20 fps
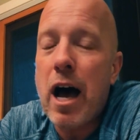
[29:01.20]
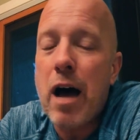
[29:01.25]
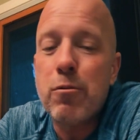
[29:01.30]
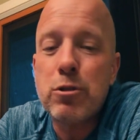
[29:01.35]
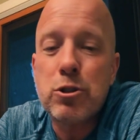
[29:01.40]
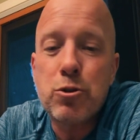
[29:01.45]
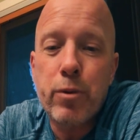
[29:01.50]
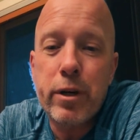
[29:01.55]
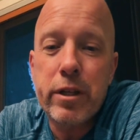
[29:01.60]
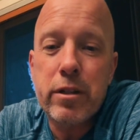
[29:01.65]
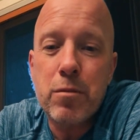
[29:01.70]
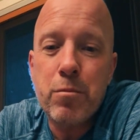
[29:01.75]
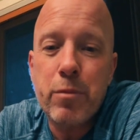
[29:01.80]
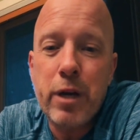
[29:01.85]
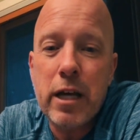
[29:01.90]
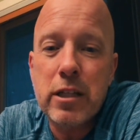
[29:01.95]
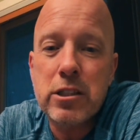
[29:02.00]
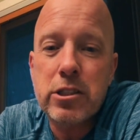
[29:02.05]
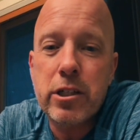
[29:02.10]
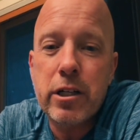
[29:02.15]
Uh, I was
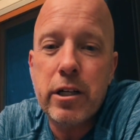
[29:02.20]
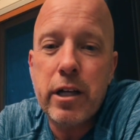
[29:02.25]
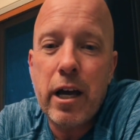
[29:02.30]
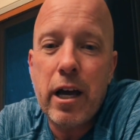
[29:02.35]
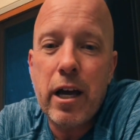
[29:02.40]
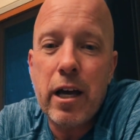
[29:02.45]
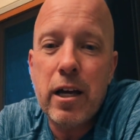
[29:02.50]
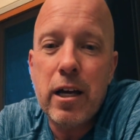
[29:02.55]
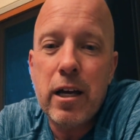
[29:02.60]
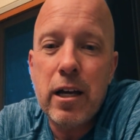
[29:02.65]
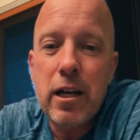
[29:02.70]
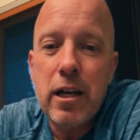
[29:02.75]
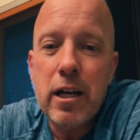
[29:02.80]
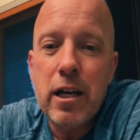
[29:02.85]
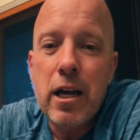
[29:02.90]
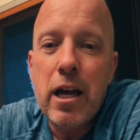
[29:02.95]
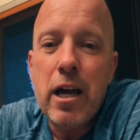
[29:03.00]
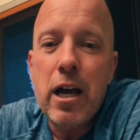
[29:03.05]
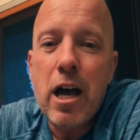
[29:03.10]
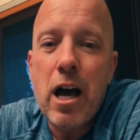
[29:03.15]
with them yesterday.
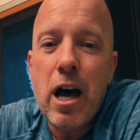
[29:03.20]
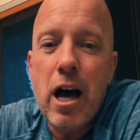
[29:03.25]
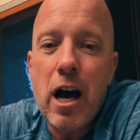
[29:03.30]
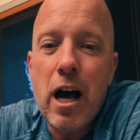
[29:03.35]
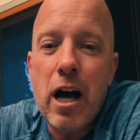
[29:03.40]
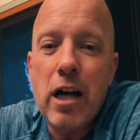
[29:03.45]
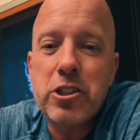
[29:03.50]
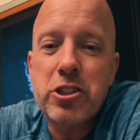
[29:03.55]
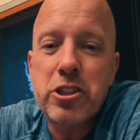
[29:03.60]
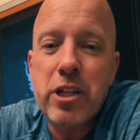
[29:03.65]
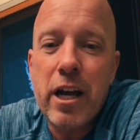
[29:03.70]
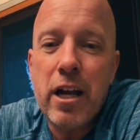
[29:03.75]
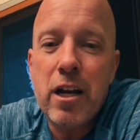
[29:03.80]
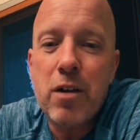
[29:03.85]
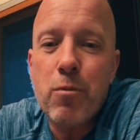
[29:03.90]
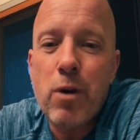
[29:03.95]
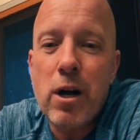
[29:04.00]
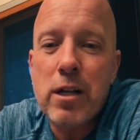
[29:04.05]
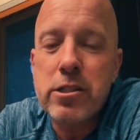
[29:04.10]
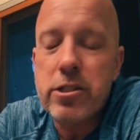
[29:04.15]
Uh,
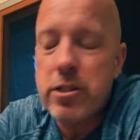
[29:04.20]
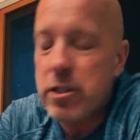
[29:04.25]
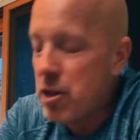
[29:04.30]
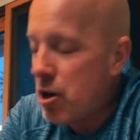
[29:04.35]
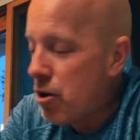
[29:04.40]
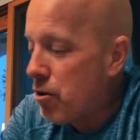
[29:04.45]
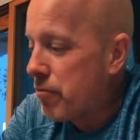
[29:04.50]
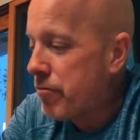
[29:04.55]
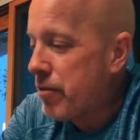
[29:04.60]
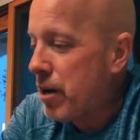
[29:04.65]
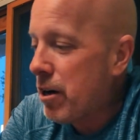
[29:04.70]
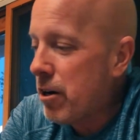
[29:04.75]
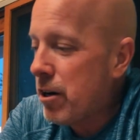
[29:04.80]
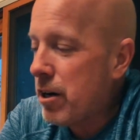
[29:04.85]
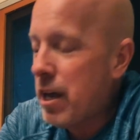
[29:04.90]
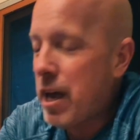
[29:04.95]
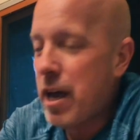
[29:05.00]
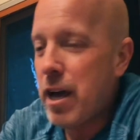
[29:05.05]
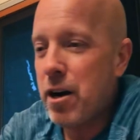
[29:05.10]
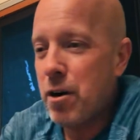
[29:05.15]
Shannon wants to know if
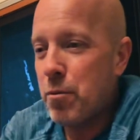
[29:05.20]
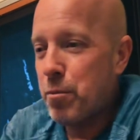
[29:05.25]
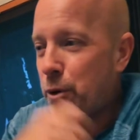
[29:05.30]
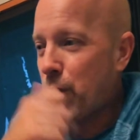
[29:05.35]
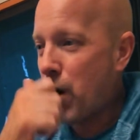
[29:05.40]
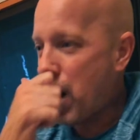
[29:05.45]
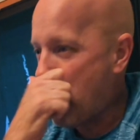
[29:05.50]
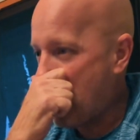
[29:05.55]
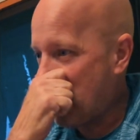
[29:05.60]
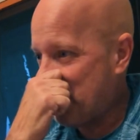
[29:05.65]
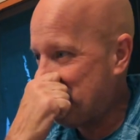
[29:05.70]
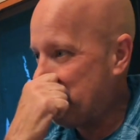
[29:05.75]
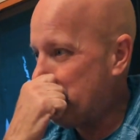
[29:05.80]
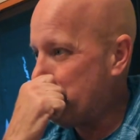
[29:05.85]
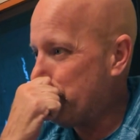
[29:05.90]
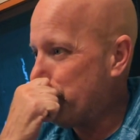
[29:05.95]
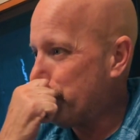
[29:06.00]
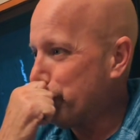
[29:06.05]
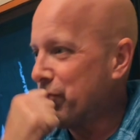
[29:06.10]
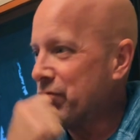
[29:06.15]
Erin had her
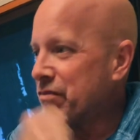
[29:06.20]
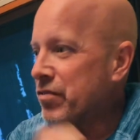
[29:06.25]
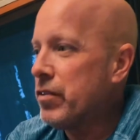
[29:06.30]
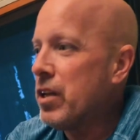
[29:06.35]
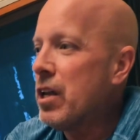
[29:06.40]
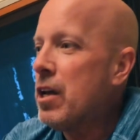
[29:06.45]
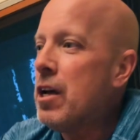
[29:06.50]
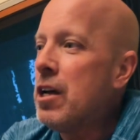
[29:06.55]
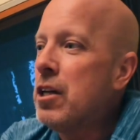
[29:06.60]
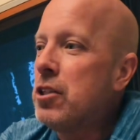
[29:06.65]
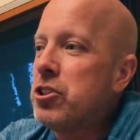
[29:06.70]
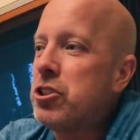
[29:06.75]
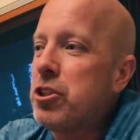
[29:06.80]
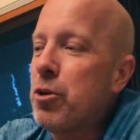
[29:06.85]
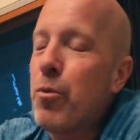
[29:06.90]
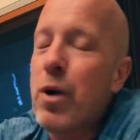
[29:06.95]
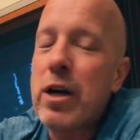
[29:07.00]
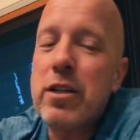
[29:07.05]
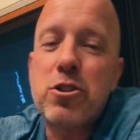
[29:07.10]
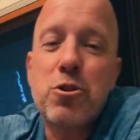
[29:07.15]
prom.
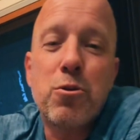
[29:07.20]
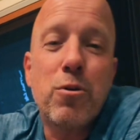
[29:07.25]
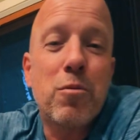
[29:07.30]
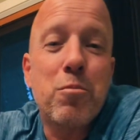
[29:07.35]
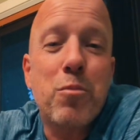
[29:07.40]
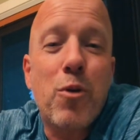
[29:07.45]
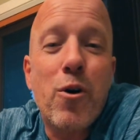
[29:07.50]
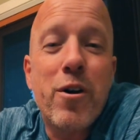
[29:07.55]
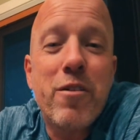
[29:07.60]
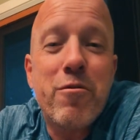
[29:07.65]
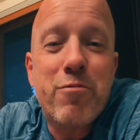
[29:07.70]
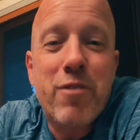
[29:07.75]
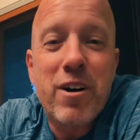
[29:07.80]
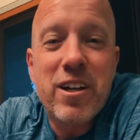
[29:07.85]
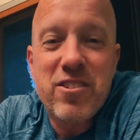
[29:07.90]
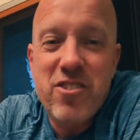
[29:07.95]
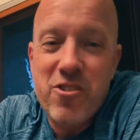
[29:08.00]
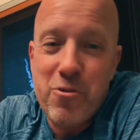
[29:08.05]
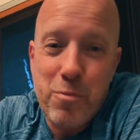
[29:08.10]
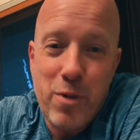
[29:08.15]
She went to her
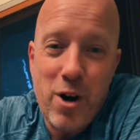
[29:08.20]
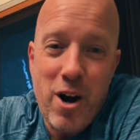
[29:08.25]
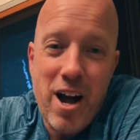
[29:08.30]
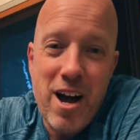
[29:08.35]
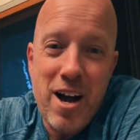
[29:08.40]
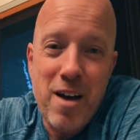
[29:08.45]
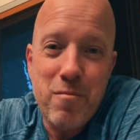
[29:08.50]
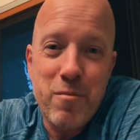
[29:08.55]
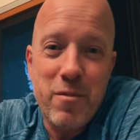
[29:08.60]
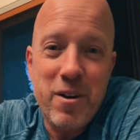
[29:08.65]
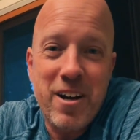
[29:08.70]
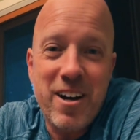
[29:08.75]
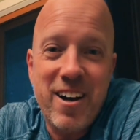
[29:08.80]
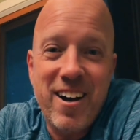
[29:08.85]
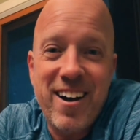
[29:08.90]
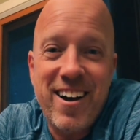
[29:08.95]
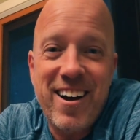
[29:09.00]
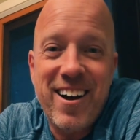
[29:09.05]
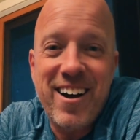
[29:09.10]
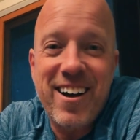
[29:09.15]
boyfriend's
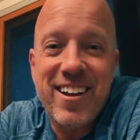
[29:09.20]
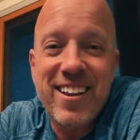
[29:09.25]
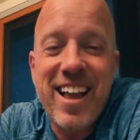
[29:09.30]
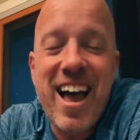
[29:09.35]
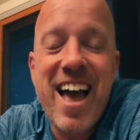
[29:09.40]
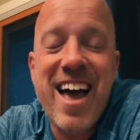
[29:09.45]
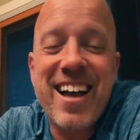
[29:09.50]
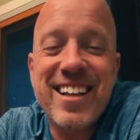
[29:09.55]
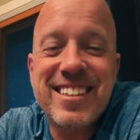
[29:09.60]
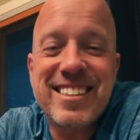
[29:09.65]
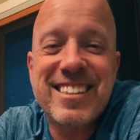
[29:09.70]
prom uh,